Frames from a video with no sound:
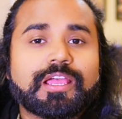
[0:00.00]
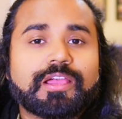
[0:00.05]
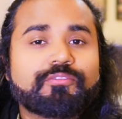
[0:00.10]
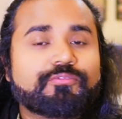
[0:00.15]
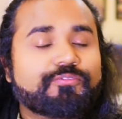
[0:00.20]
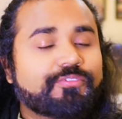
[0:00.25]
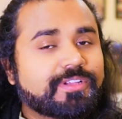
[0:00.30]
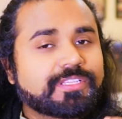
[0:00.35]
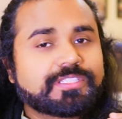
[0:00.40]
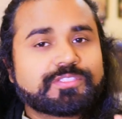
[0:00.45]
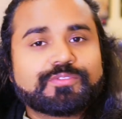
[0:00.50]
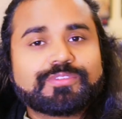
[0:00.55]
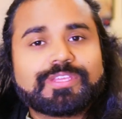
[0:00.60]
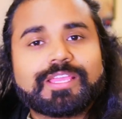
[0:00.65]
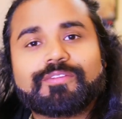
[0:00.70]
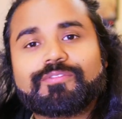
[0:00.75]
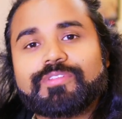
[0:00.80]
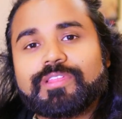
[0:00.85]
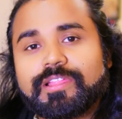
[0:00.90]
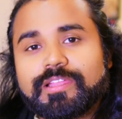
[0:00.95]
First we
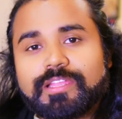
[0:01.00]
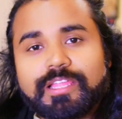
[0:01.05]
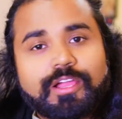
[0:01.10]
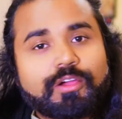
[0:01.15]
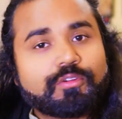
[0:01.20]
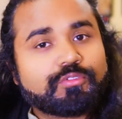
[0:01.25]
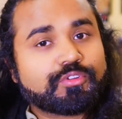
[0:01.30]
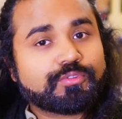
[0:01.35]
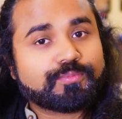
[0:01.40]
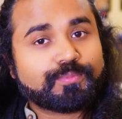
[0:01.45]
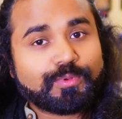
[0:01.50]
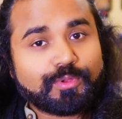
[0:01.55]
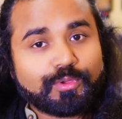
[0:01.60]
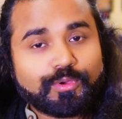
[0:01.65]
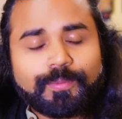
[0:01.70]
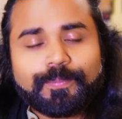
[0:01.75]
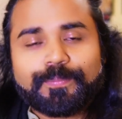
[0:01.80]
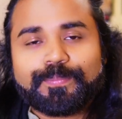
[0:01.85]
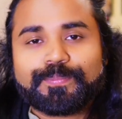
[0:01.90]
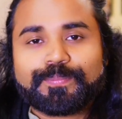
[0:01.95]
have learned how to
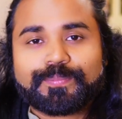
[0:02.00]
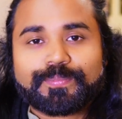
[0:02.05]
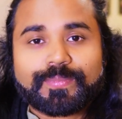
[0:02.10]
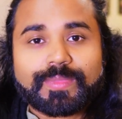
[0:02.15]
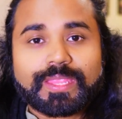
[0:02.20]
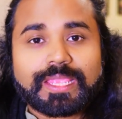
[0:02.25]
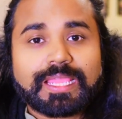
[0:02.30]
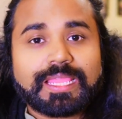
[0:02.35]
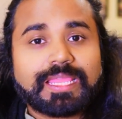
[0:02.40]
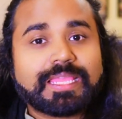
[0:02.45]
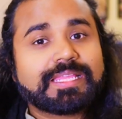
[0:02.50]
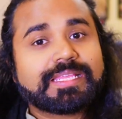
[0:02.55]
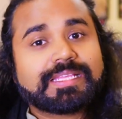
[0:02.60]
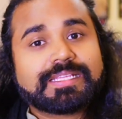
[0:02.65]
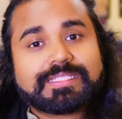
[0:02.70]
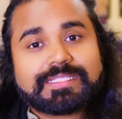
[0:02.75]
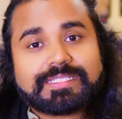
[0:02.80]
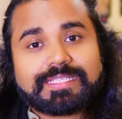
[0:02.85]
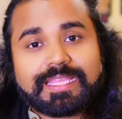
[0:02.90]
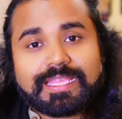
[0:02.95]
blow.
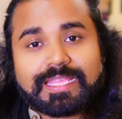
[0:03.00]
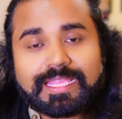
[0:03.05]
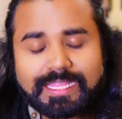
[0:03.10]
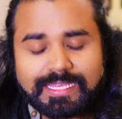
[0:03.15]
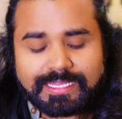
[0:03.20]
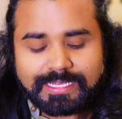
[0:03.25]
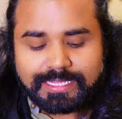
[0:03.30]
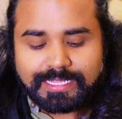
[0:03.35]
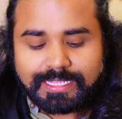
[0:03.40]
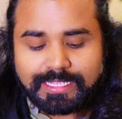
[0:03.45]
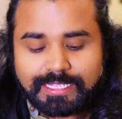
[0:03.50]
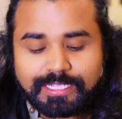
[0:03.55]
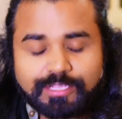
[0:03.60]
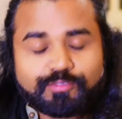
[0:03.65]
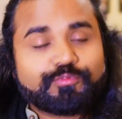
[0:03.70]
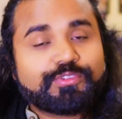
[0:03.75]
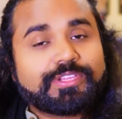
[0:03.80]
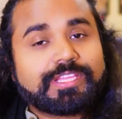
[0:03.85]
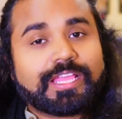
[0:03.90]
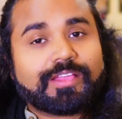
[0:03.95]
Second,
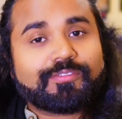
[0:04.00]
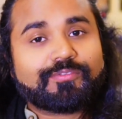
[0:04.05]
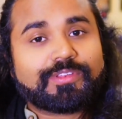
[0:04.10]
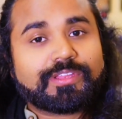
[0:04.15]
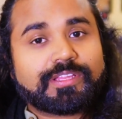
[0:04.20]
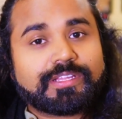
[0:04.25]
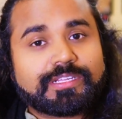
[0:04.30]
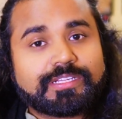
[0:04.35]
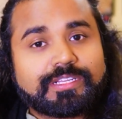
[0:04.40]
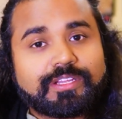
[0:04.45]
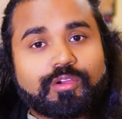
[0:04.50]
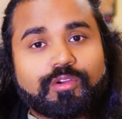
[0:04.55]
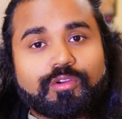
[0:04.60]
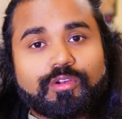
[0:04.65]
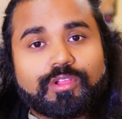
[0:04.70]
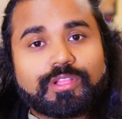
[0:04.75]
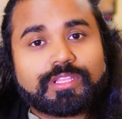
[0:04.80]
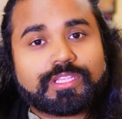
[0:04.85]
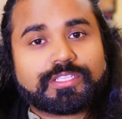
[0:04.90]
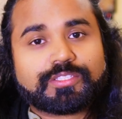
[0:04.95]
we have learned
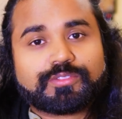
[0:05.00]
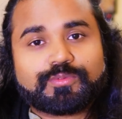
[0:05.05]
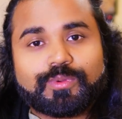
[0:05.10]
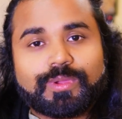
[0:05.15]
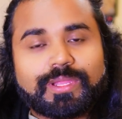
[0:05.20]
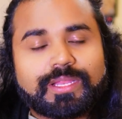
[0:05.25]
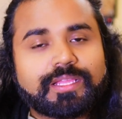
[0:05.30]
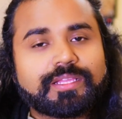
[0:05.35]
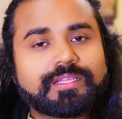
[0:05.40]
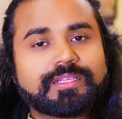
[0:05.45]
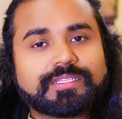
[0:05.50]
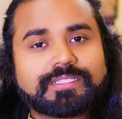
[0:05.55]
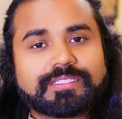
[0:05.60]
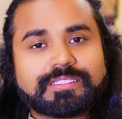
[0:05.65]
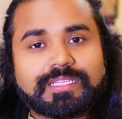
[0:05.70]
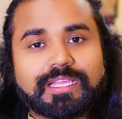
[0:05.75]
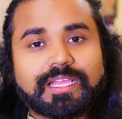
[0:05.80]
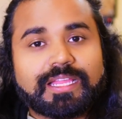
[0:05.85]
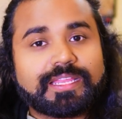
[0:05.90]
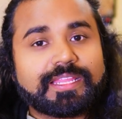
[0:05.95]
all the swara,
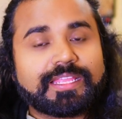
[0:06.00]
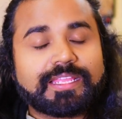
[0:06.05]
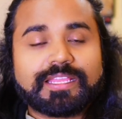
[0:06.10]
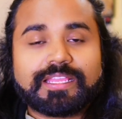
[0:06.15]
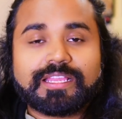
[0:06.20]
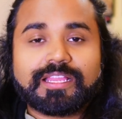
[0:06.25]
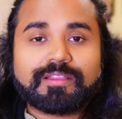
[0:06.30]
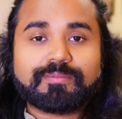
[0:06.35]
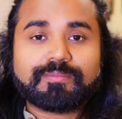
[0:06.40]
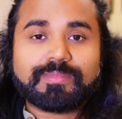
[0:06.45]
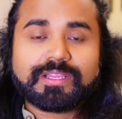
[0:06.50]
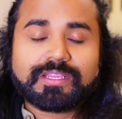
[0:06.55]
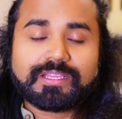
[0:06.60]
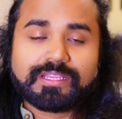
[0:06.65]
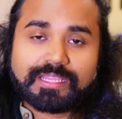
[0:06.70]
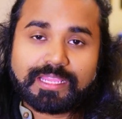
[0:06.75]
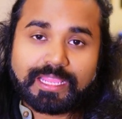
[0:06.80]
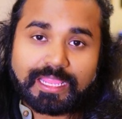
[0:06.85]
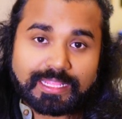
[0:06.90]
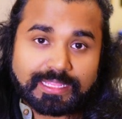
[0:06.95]
sa, re, ga, ma,
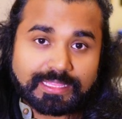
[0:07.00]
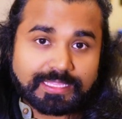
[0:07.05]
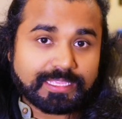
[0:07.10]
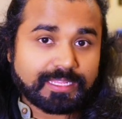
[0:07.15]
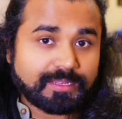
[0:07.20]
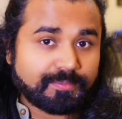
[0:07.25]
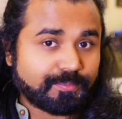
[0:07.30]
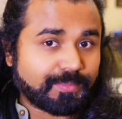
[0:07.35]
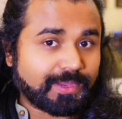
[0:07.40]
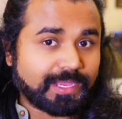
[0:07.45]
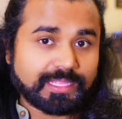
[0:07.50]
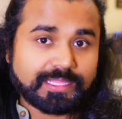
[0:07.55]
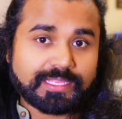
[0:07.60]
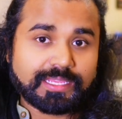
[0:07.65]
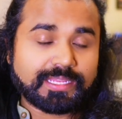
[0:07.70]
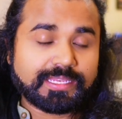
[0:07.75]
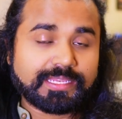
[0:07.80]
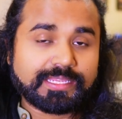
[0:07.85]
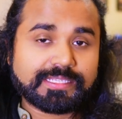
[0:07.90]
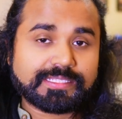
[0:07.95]
and then pa,
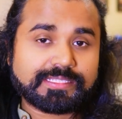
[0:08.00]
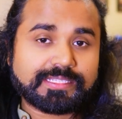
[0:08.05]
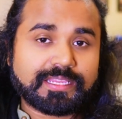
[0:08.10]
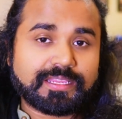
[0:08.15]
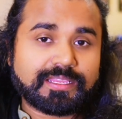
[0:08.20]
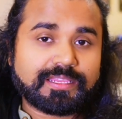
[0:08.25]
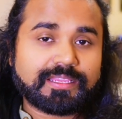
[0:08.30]
dha, ni, sa.